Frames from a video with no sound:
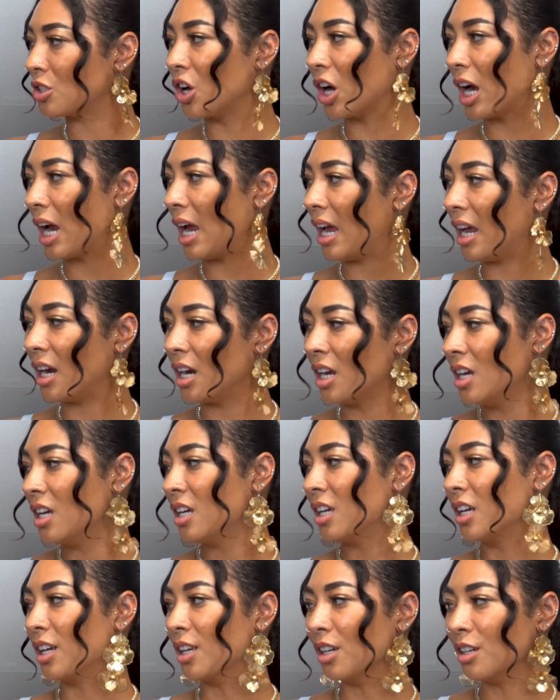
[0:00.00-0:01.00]
great.
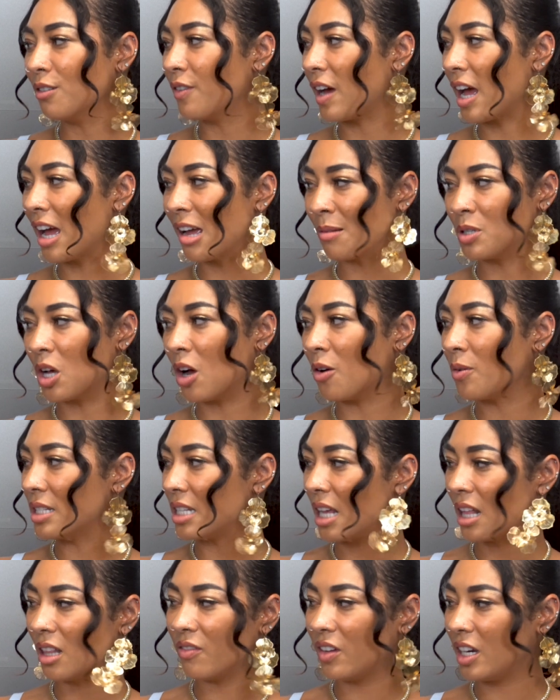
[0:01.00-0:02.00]
Good vibes. Always
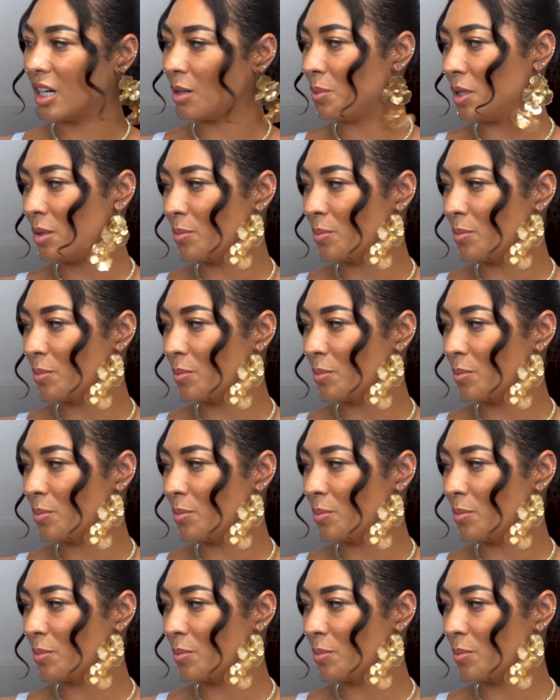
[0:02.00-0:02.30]
elevated people.